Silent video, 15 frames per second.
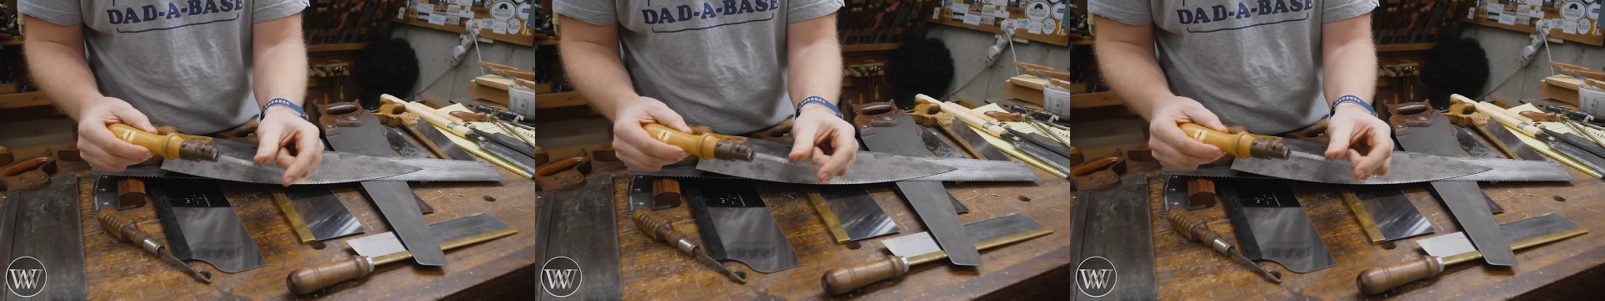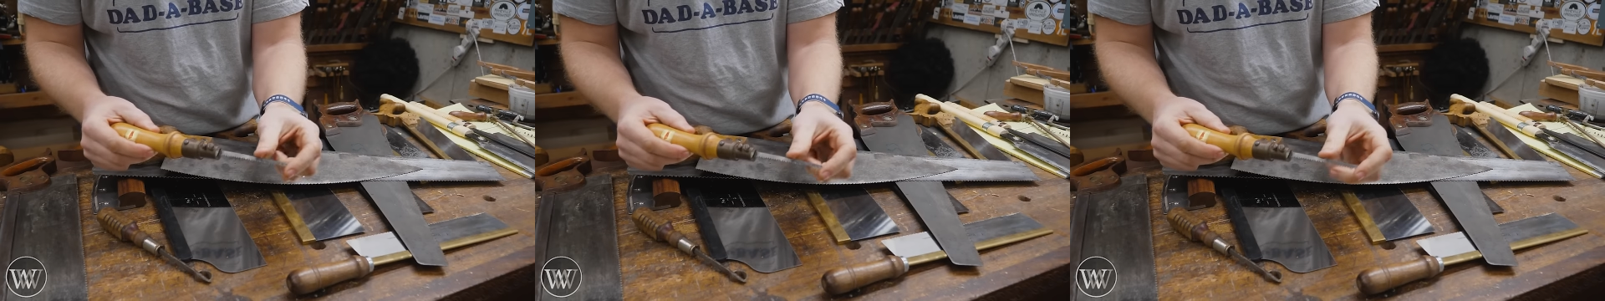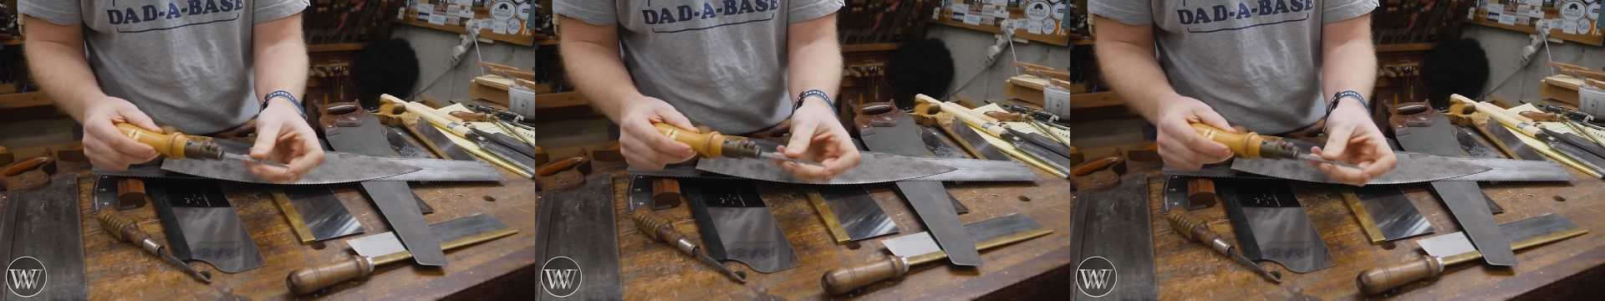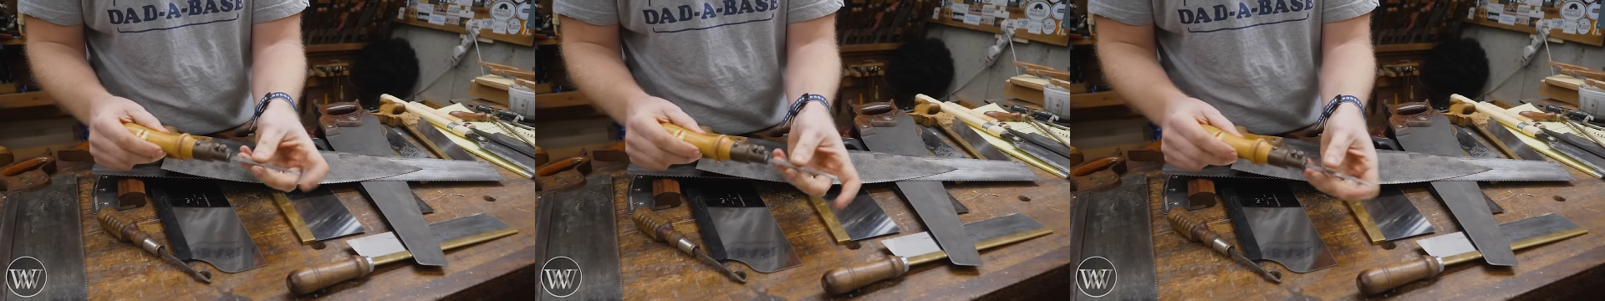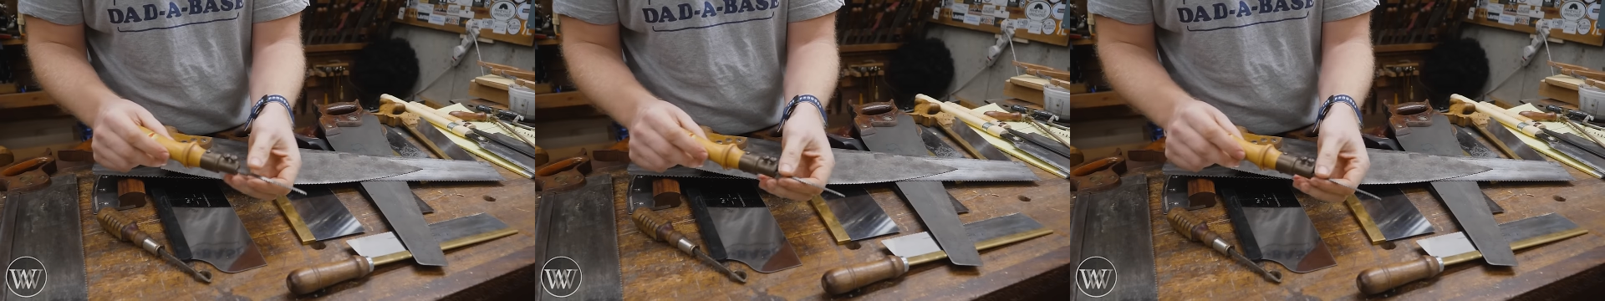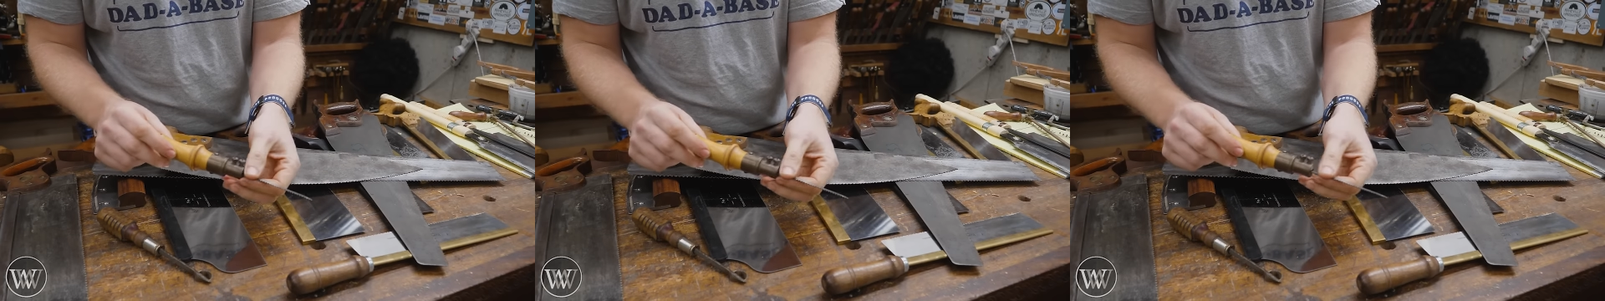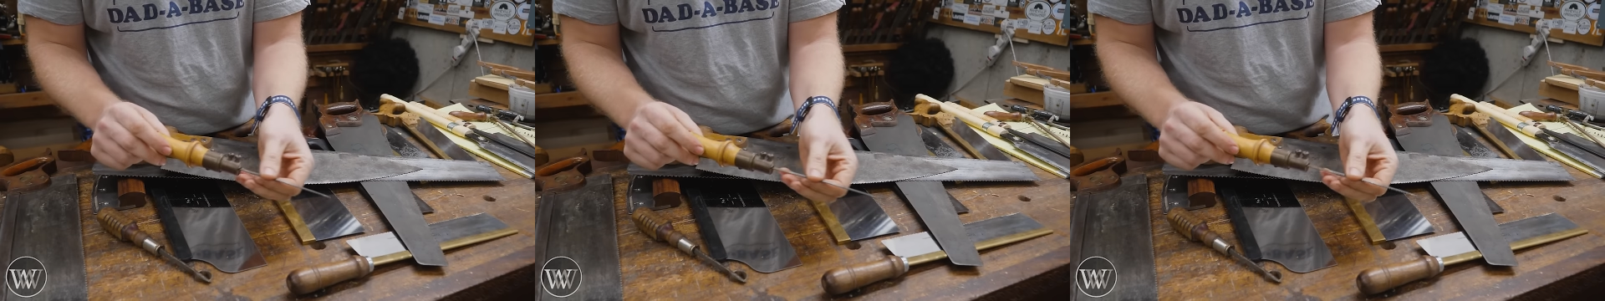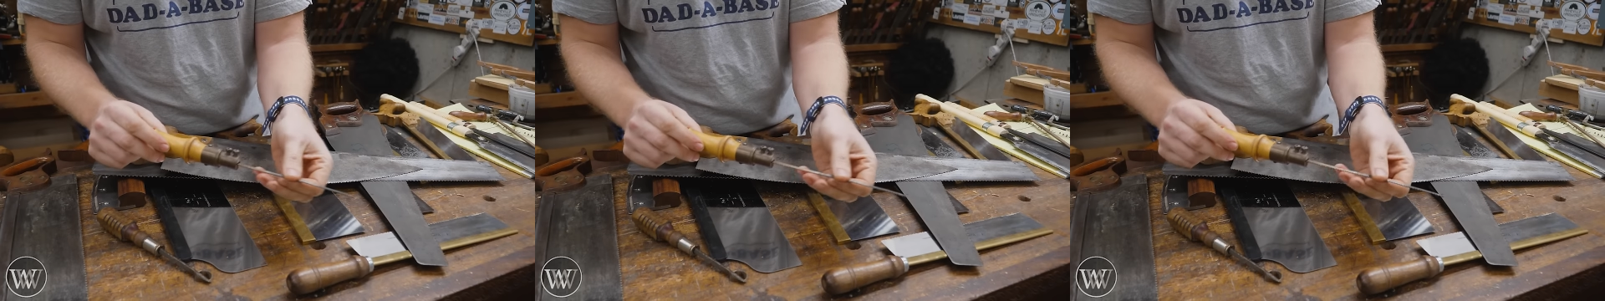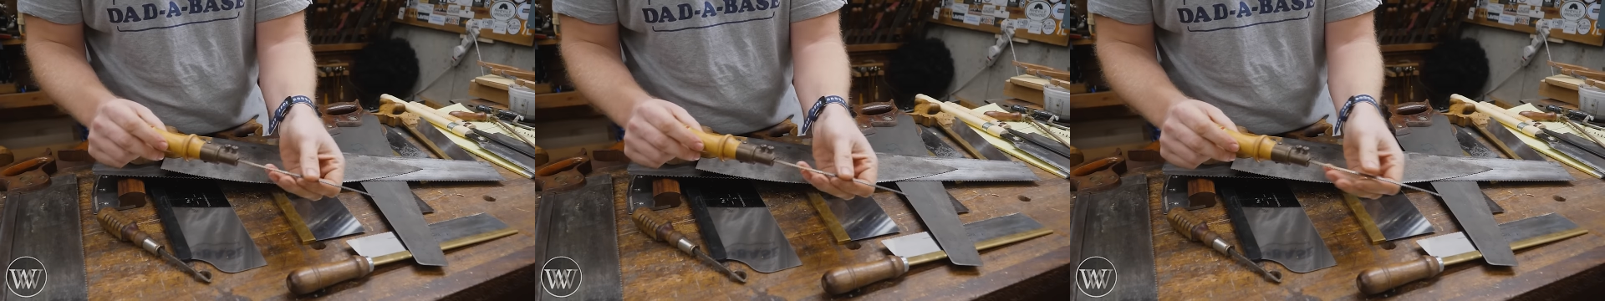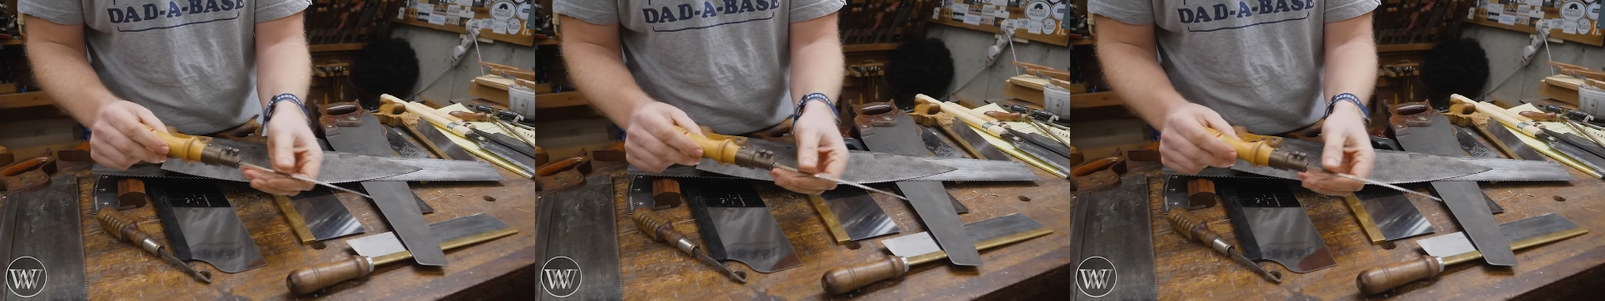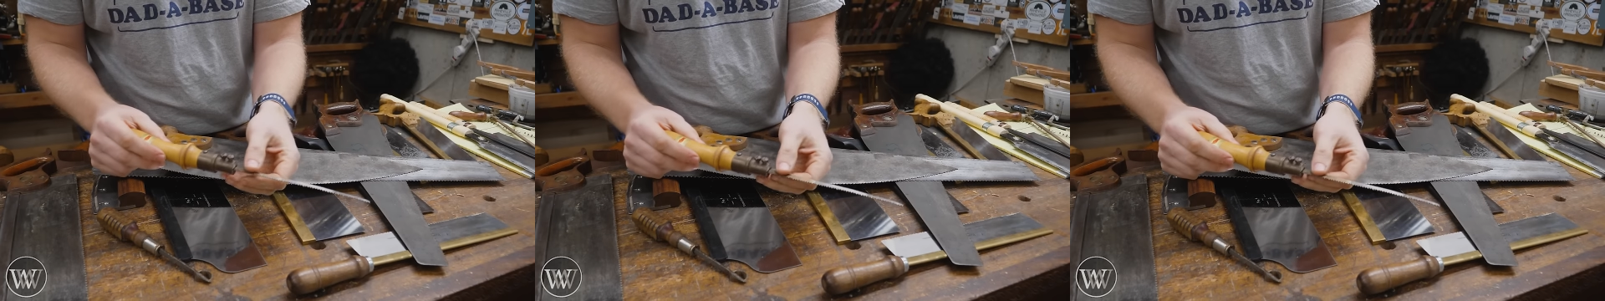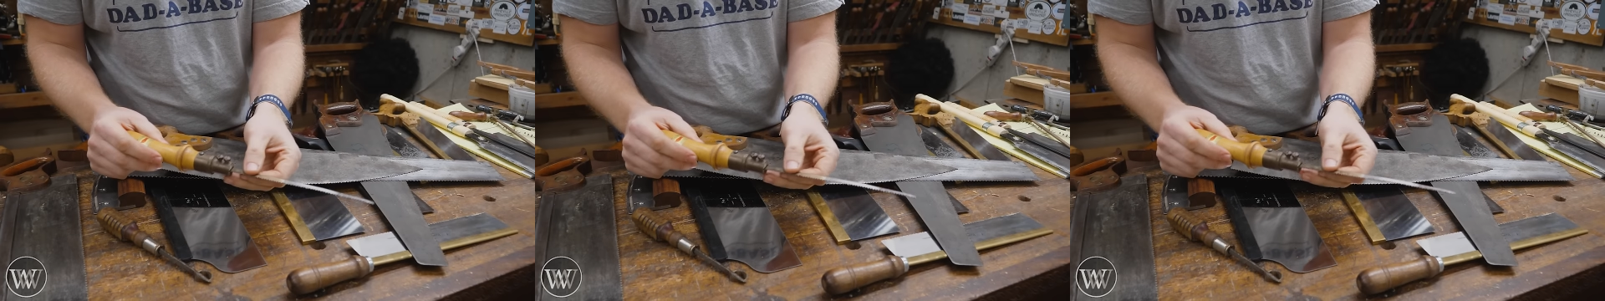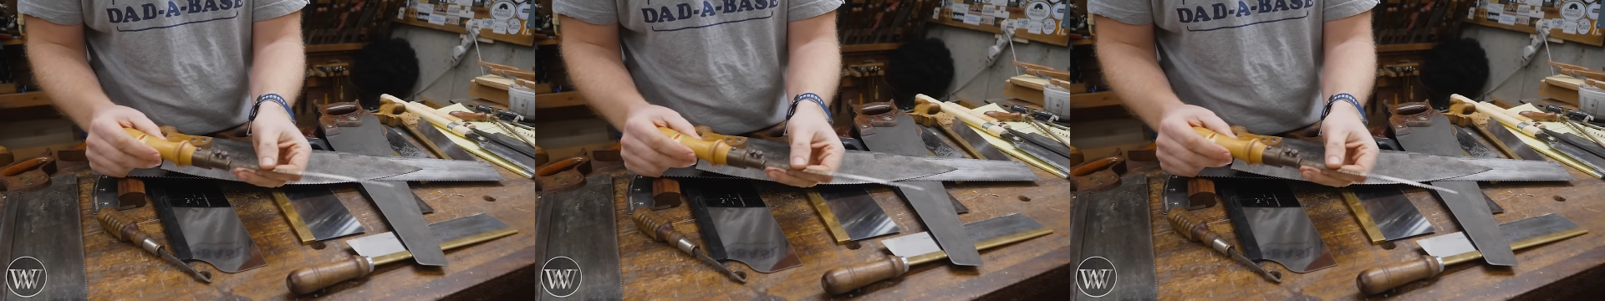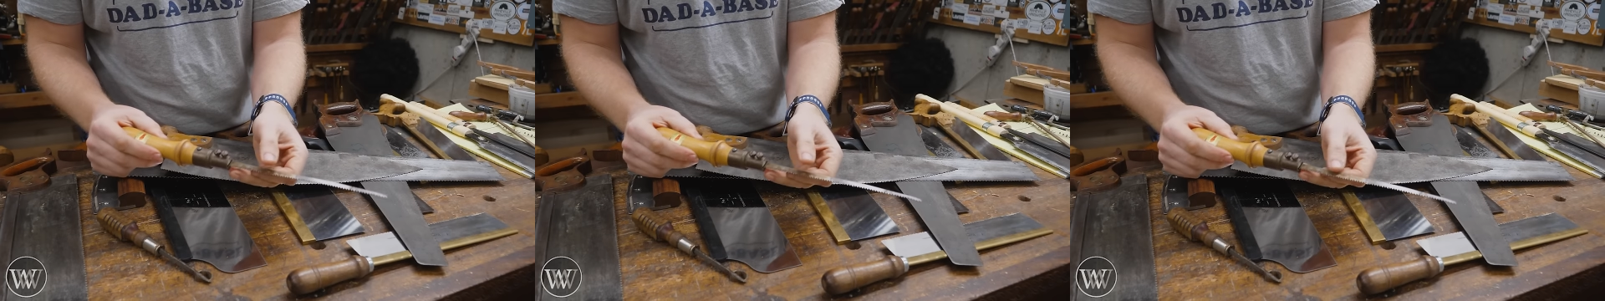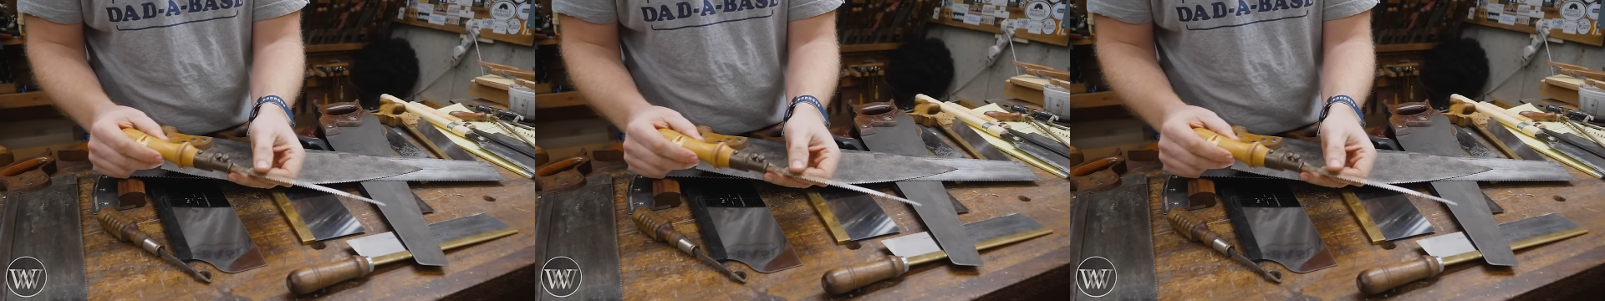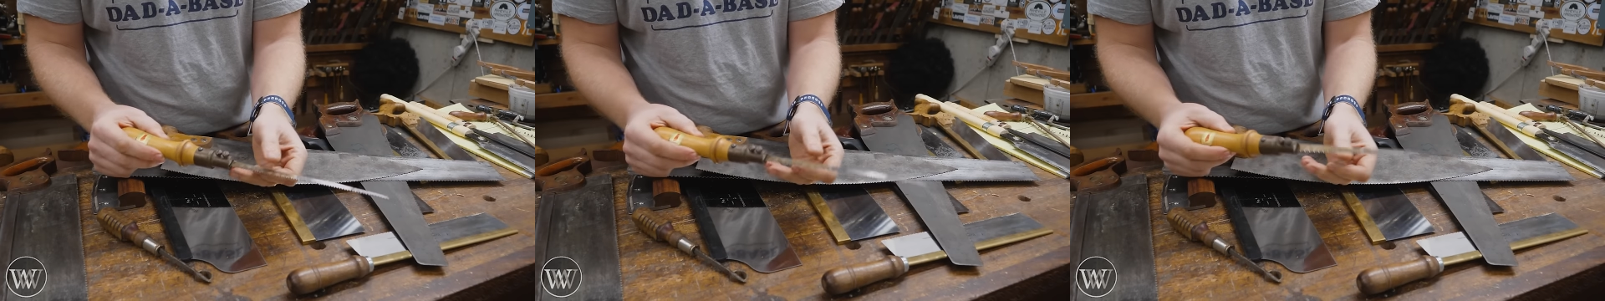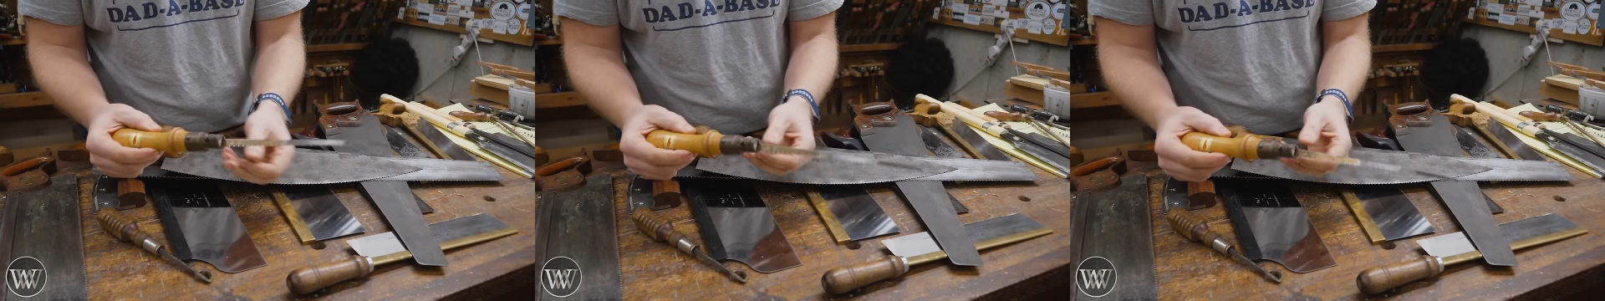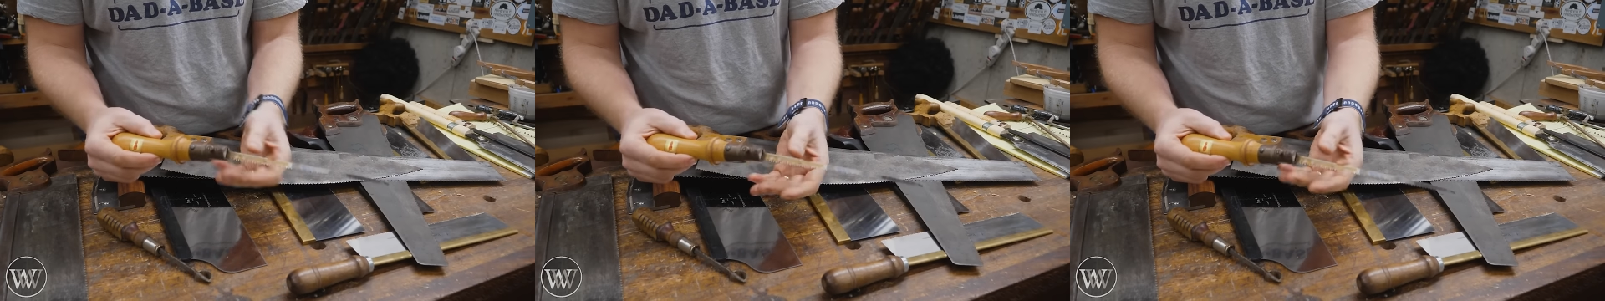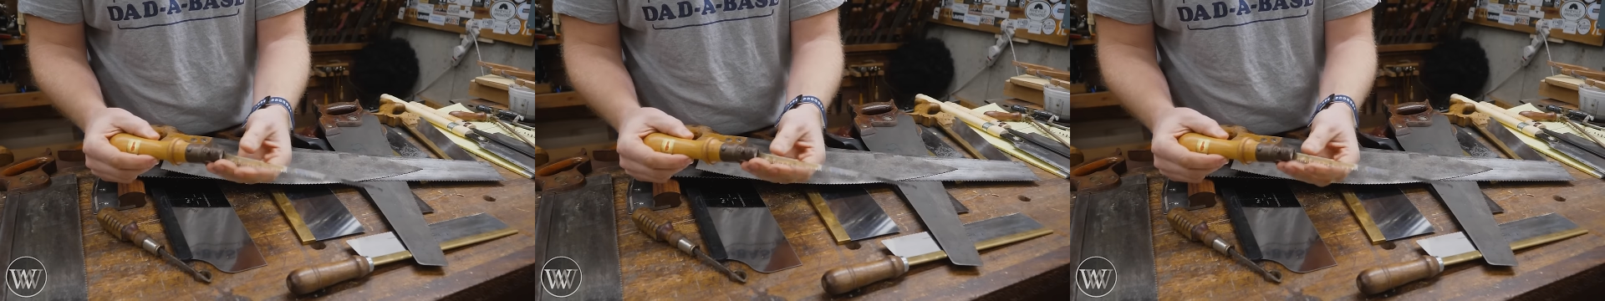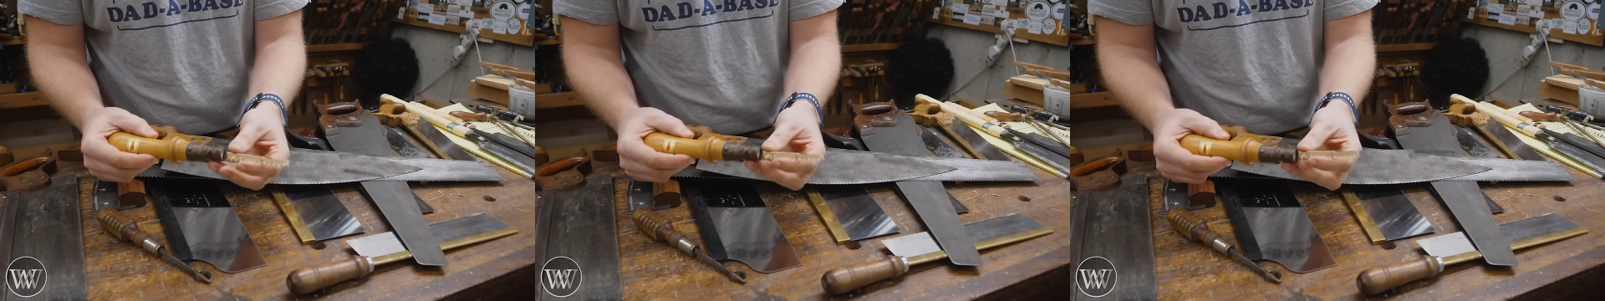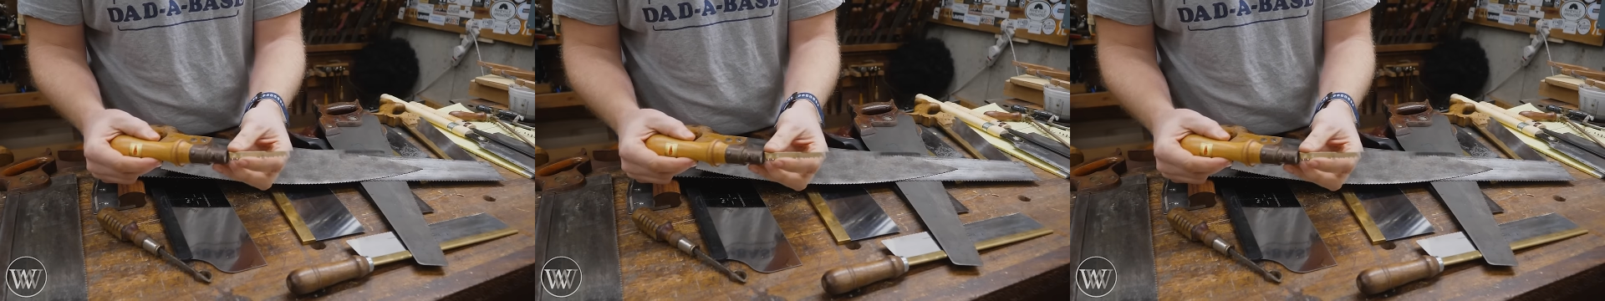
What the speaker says: (no speaker visible)